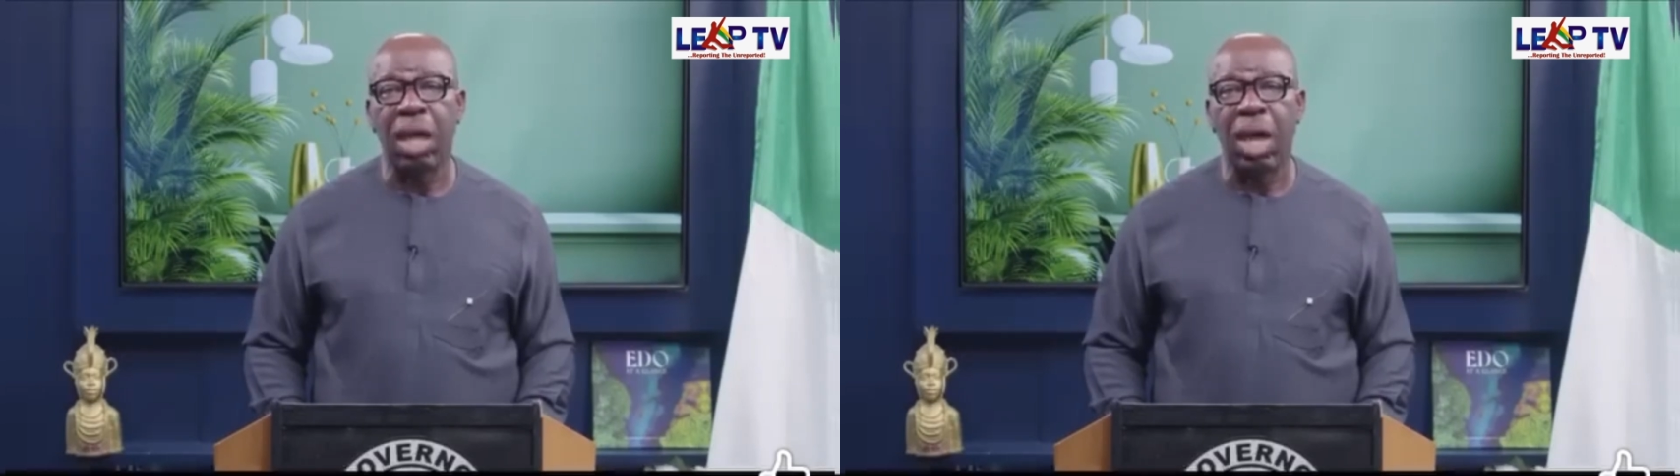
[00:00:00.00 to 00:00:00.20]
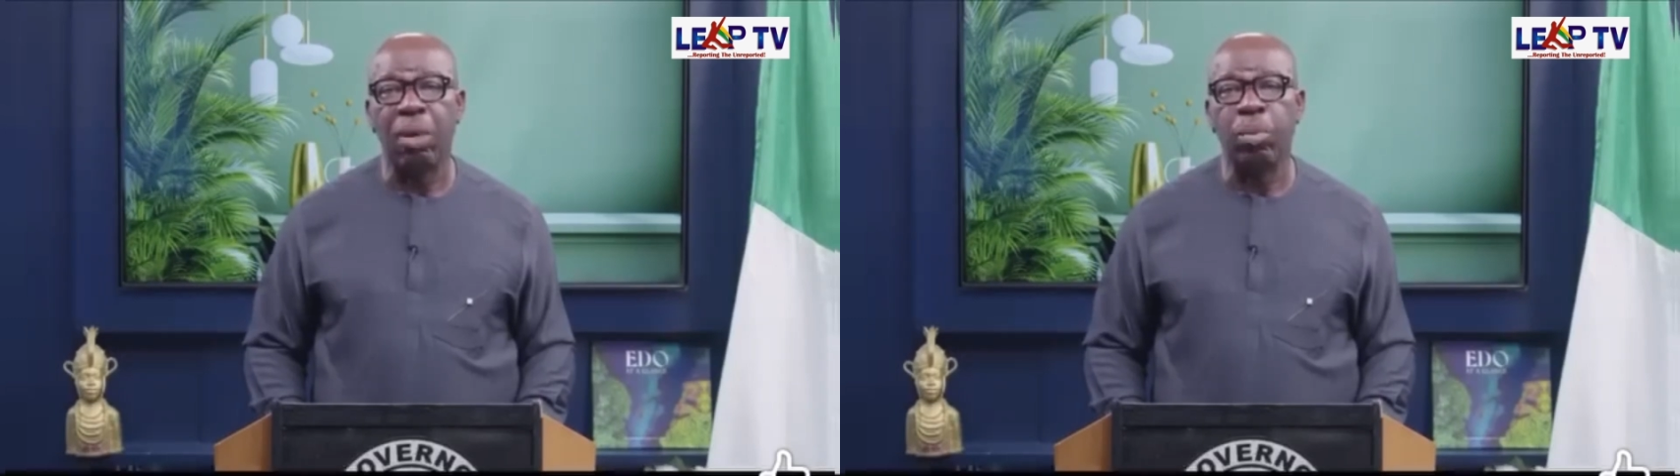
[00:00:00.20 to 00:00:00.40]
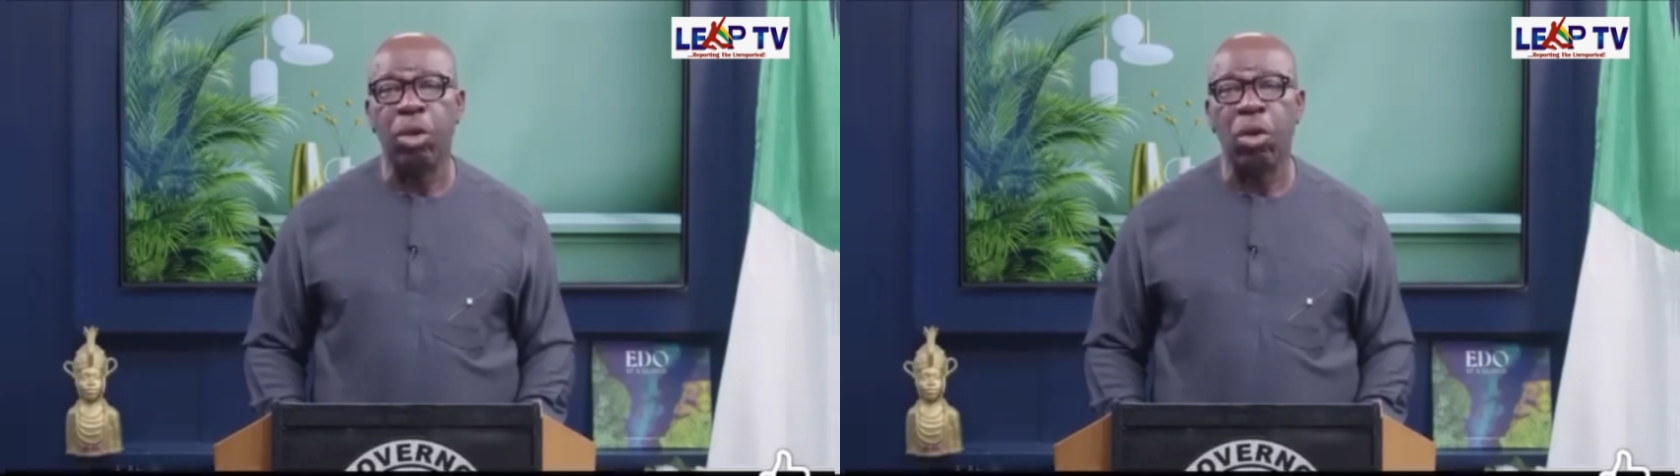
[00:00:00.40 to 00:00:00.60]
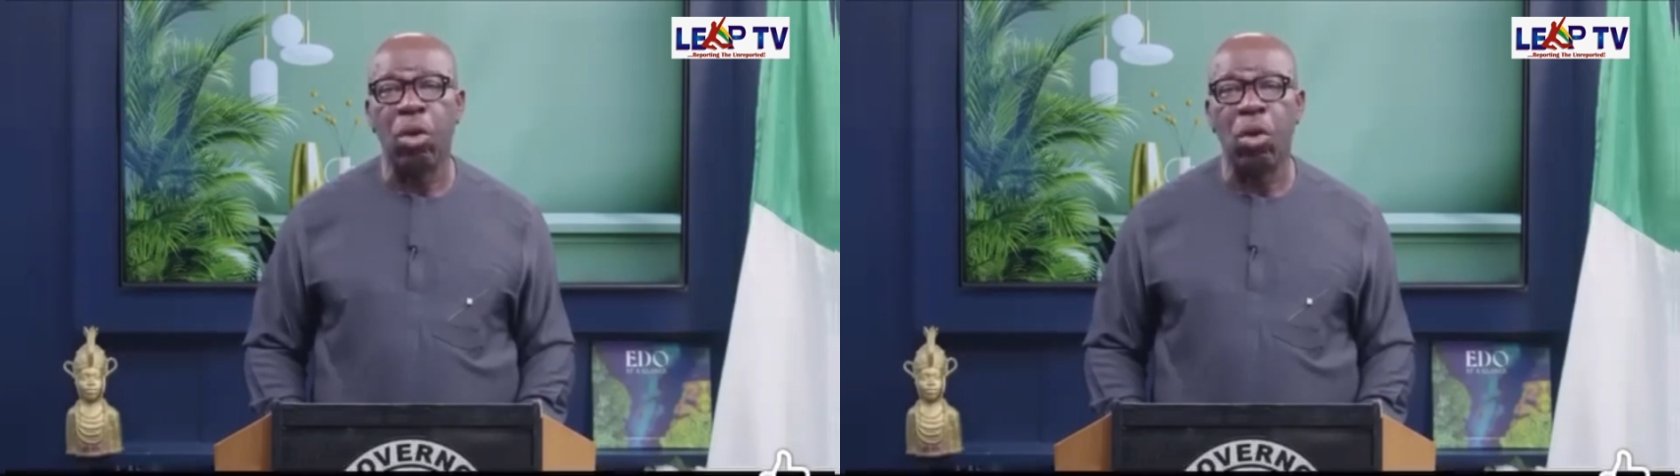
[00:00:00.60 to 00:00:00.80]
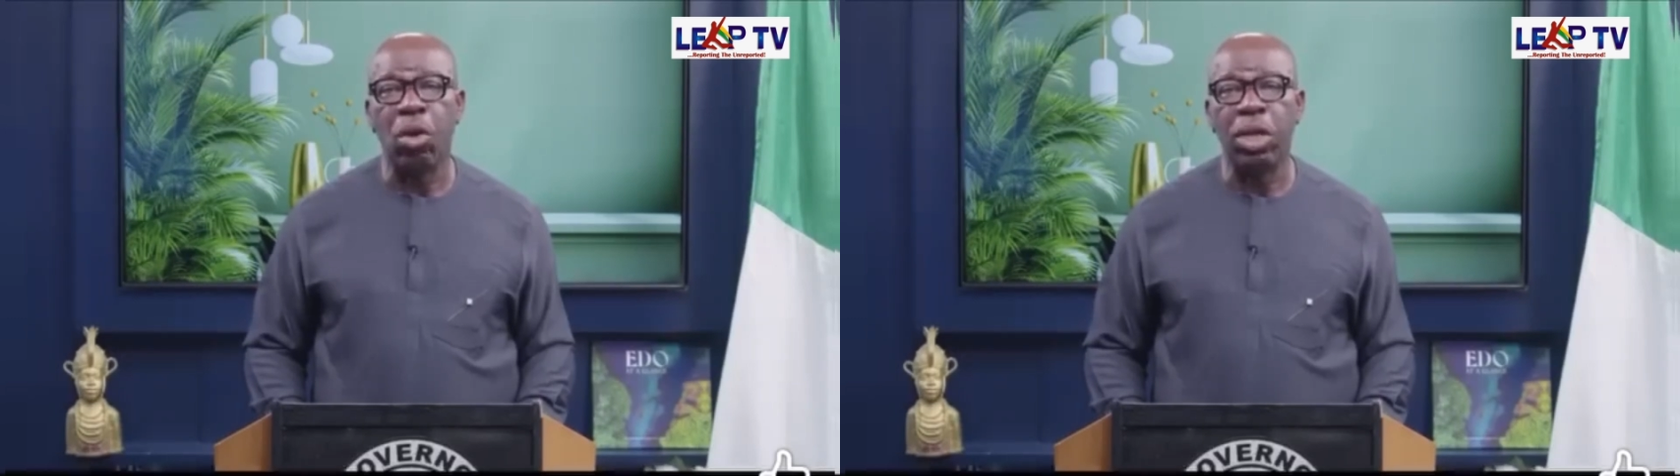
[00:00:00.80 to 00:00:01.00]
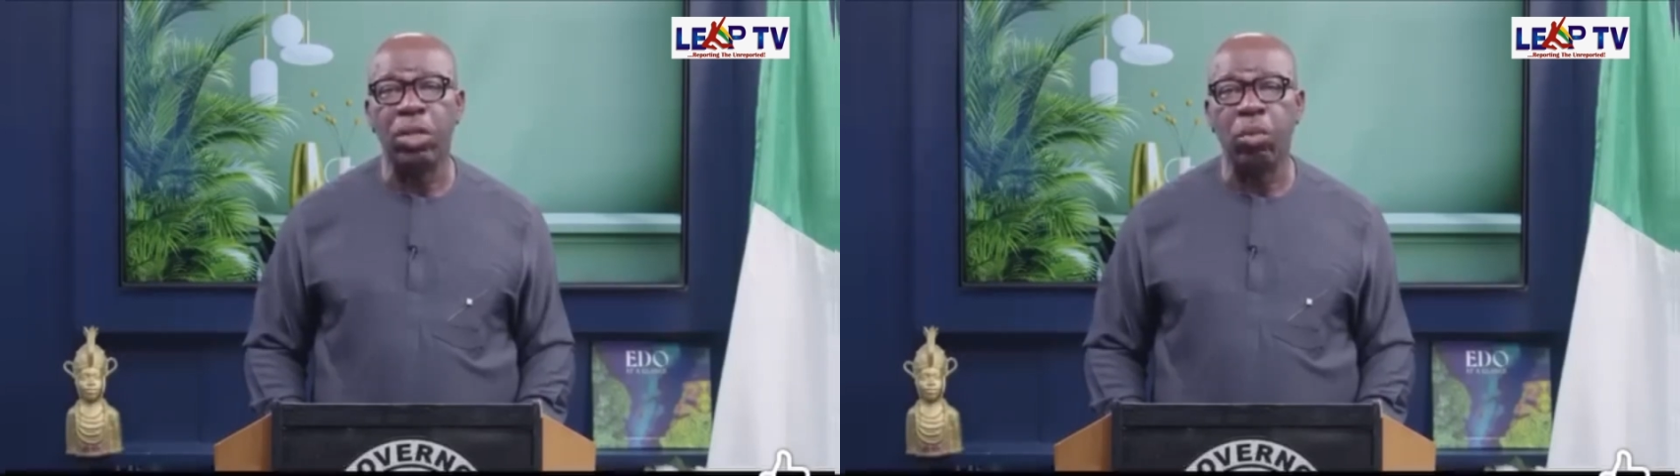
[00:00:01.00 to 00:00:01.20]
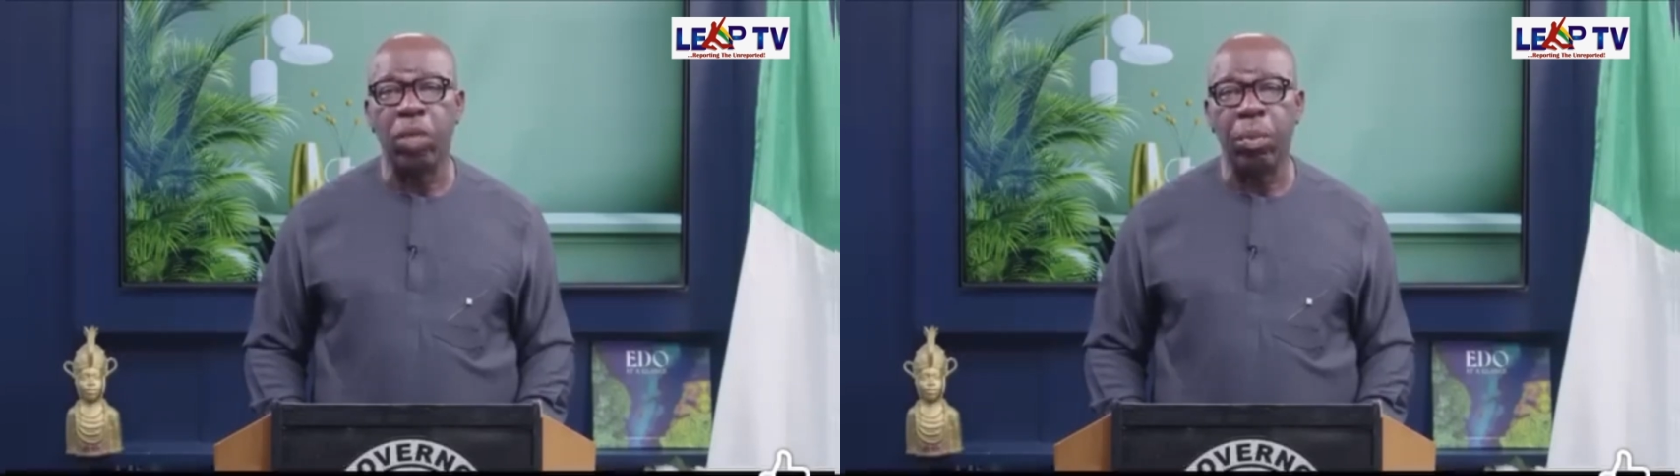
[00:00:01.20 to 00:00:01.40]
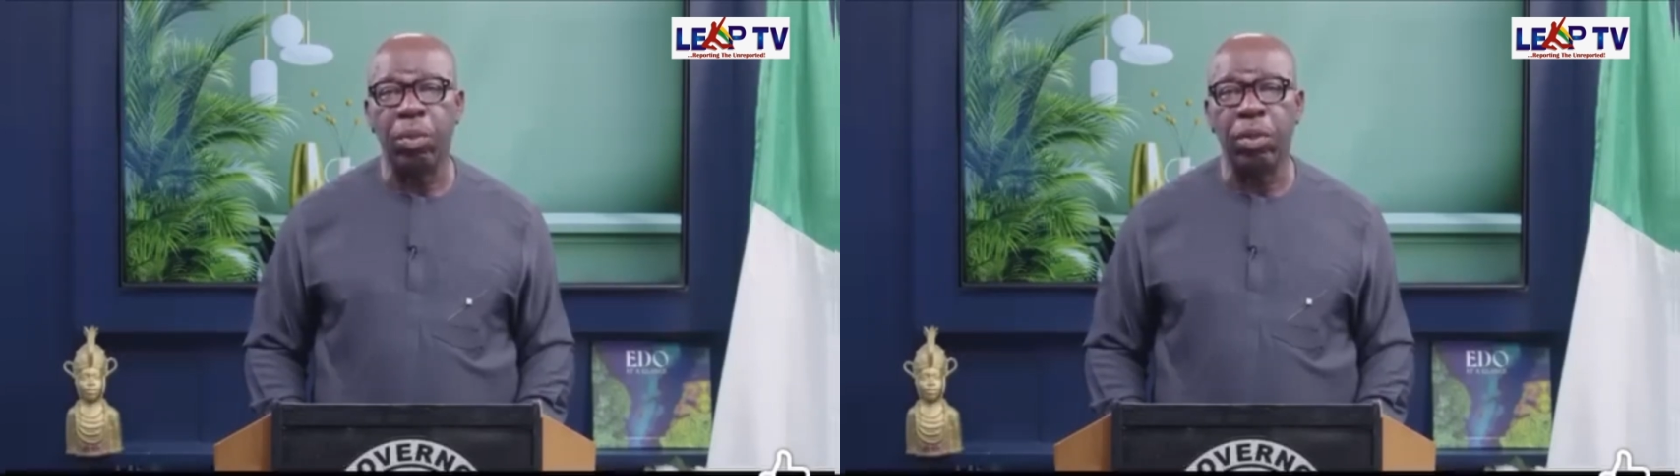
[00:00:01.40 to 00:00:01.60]
I implore all Edo
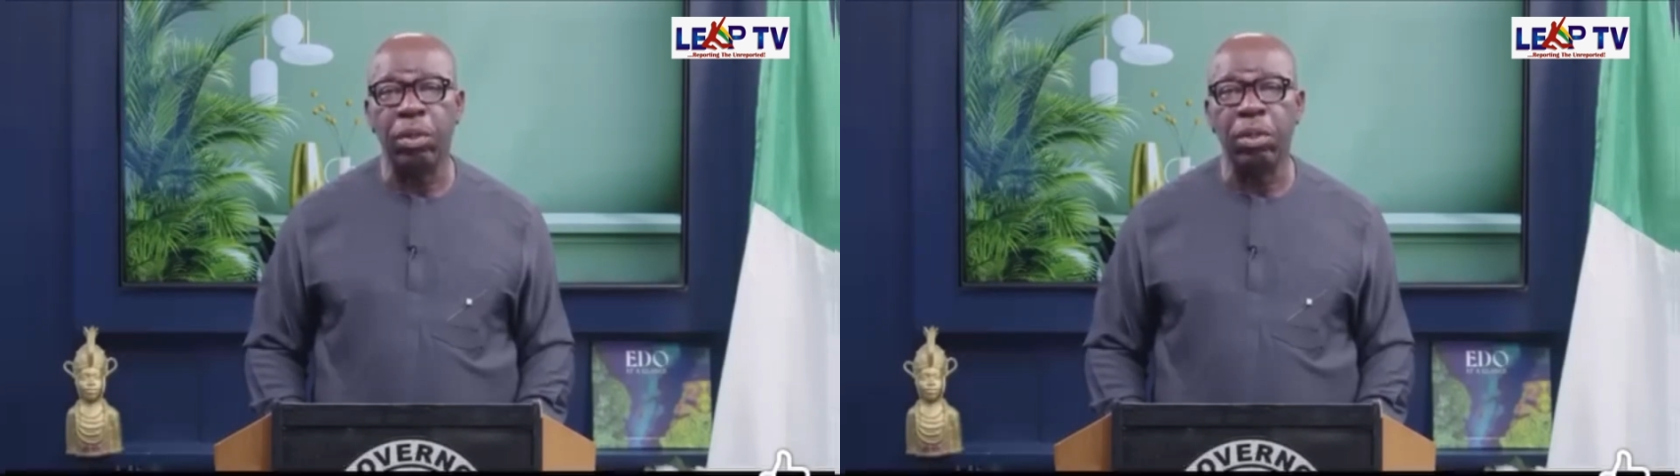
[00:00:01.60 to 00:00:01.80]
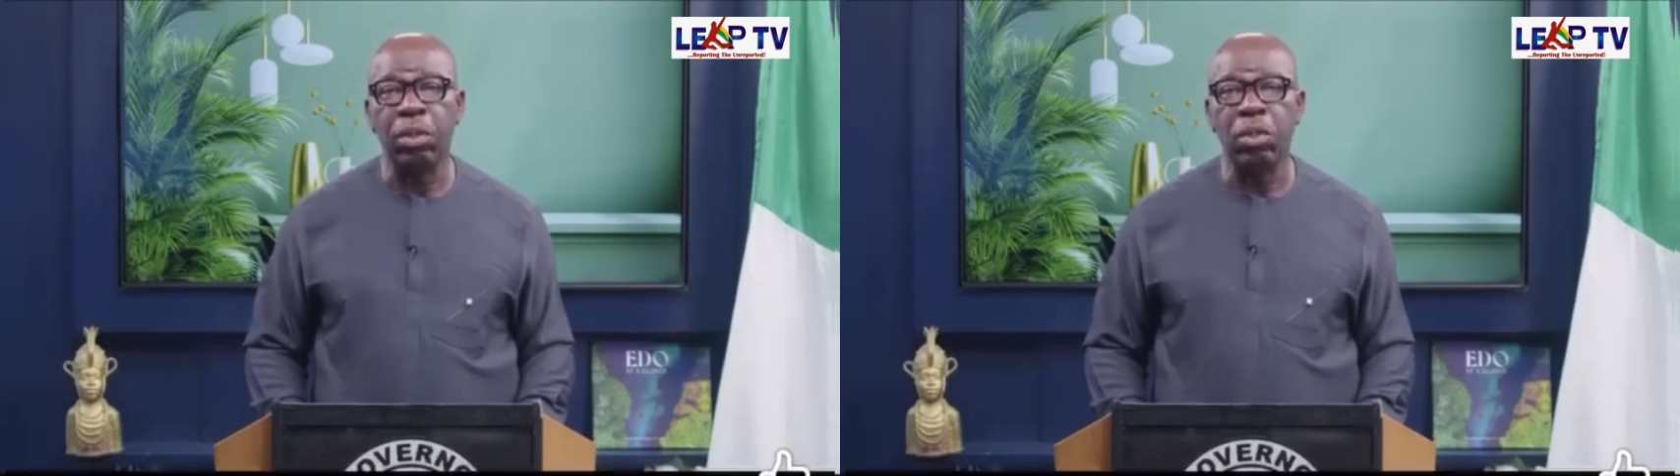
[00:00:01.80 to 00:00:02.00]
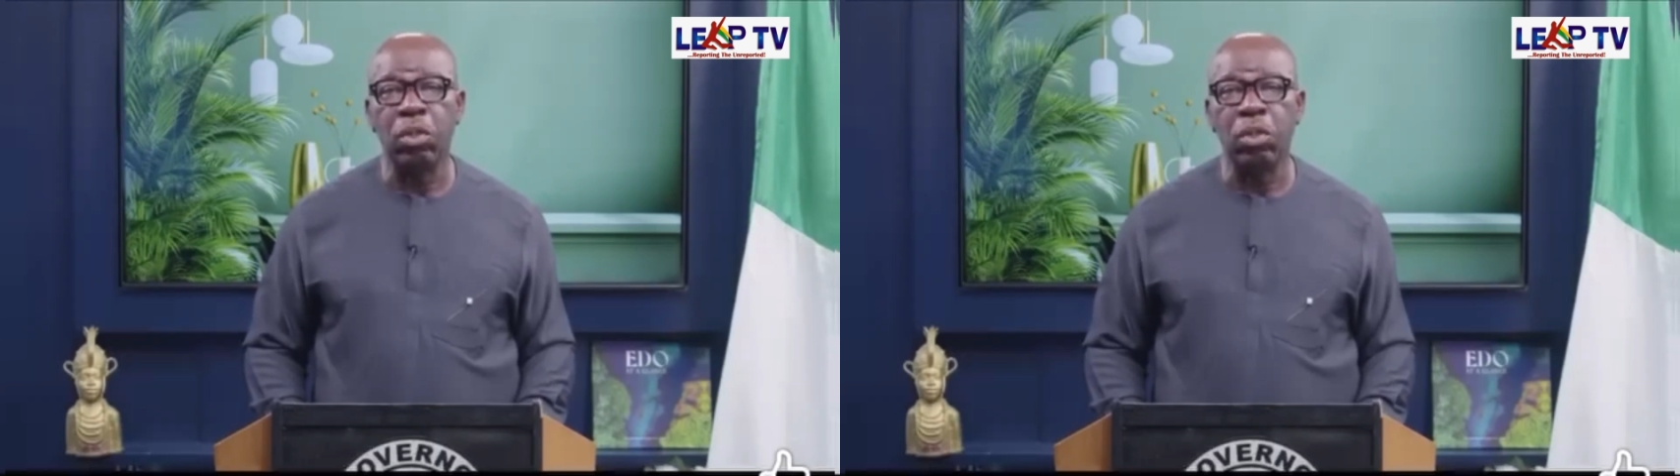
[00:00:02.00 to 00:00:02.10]
people